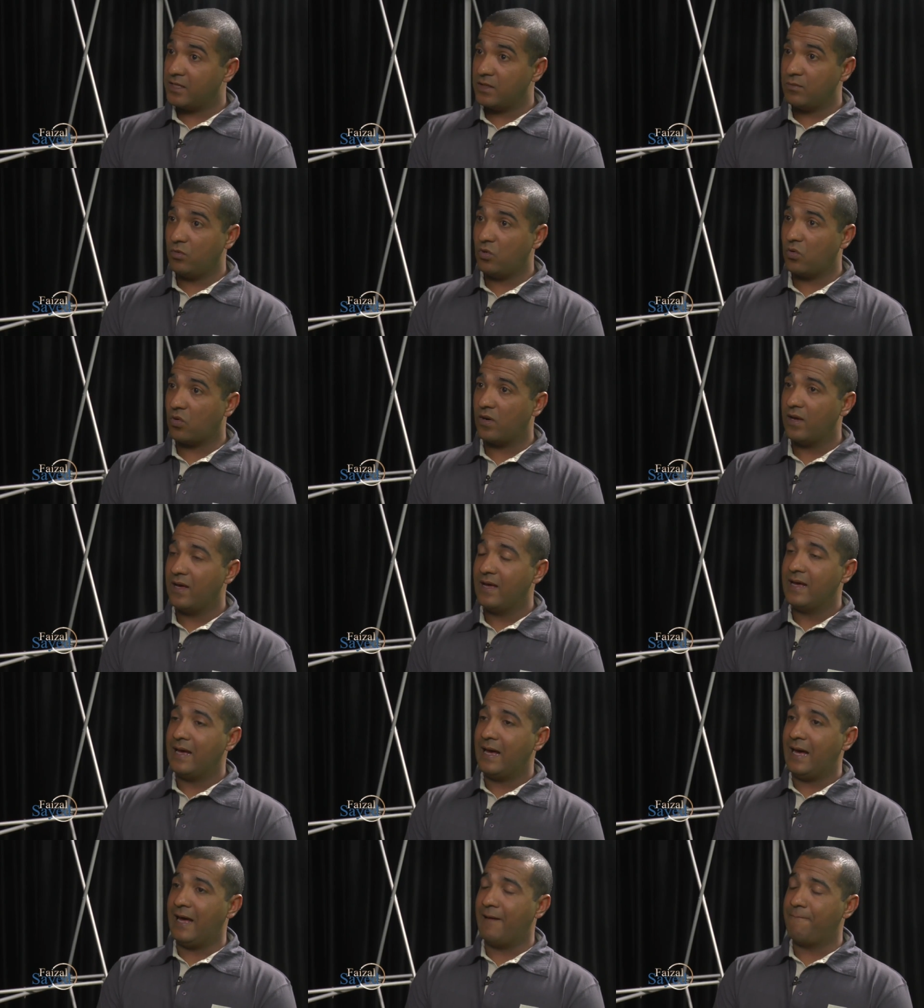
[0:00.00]
anymore.
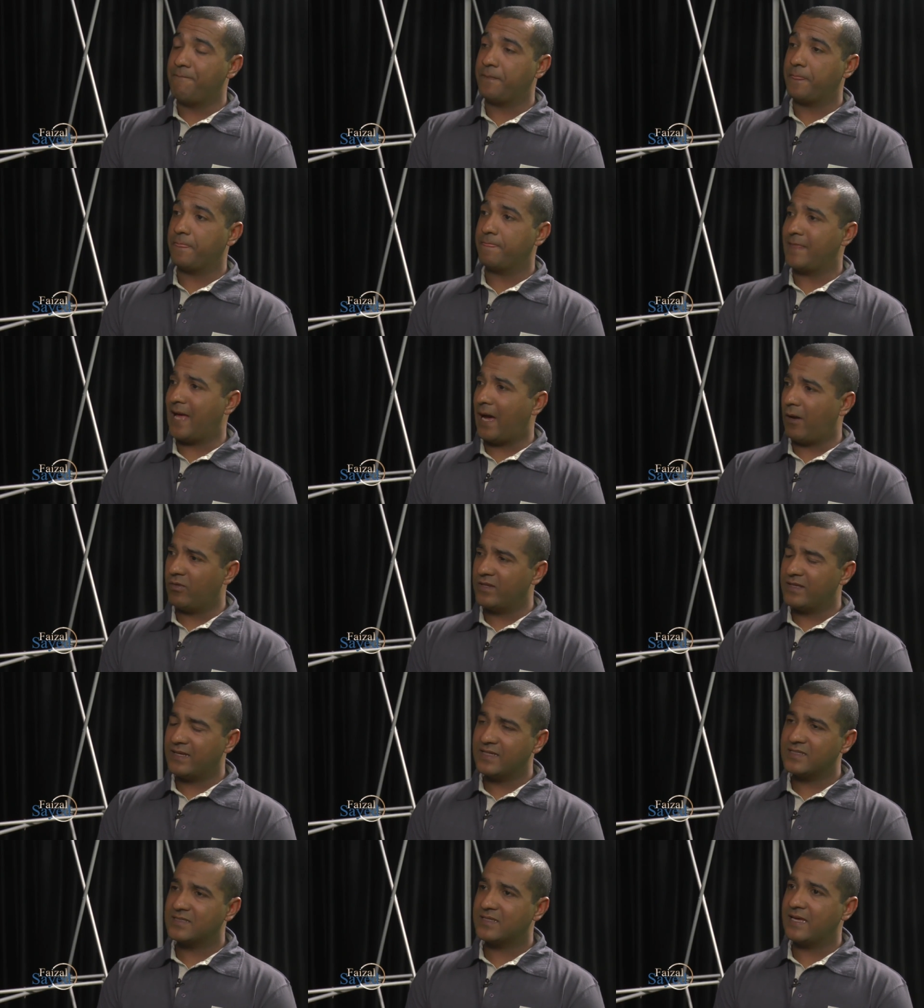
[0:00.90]

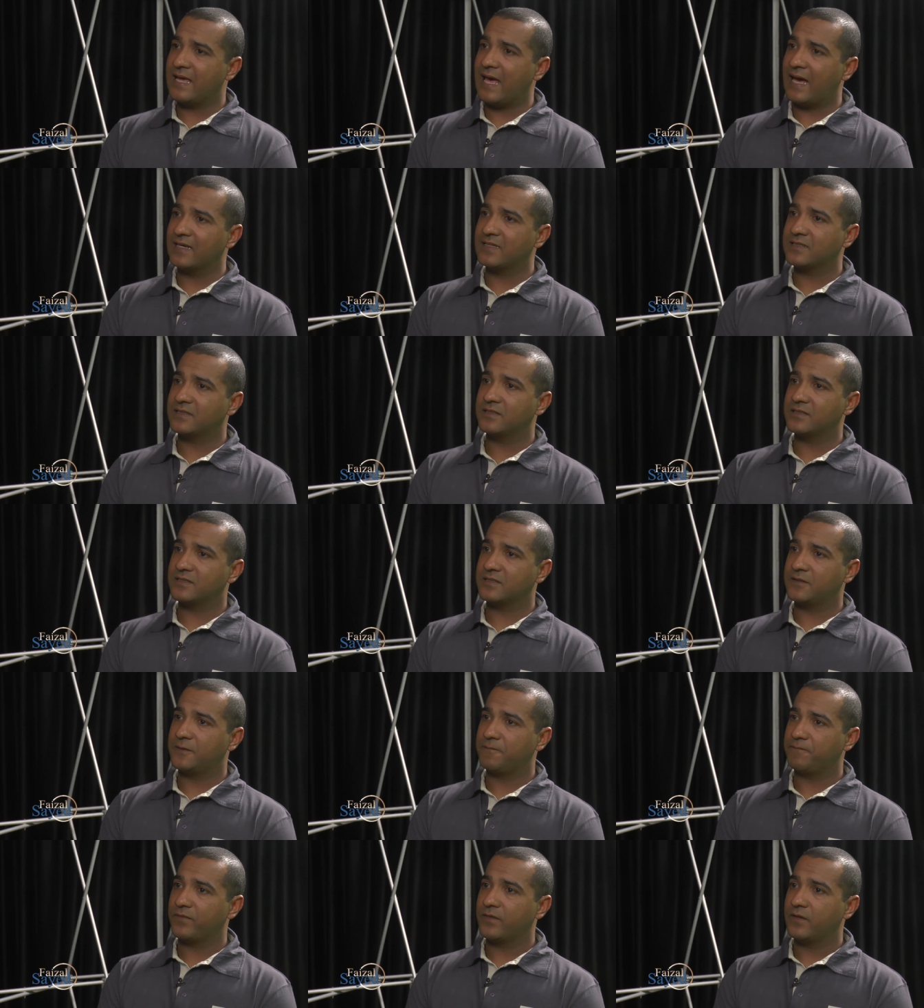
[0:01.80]
Nowadays, the youngsters... And
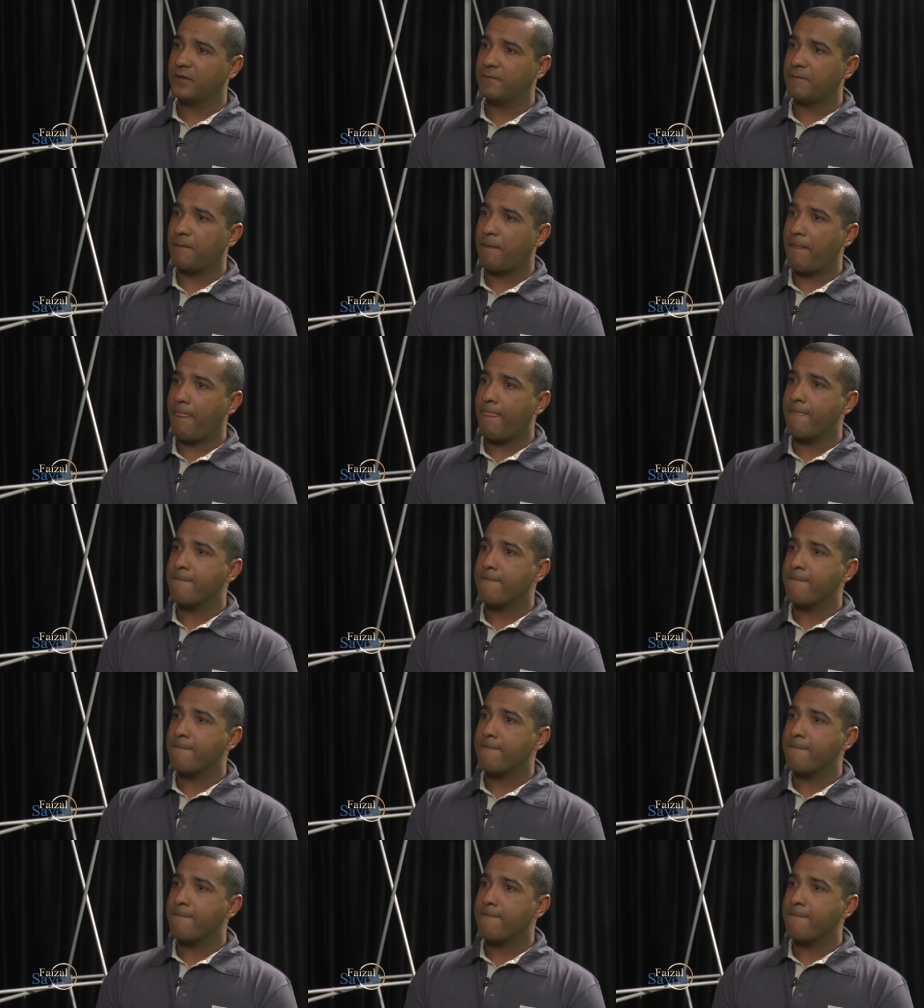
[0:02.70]
that was in the road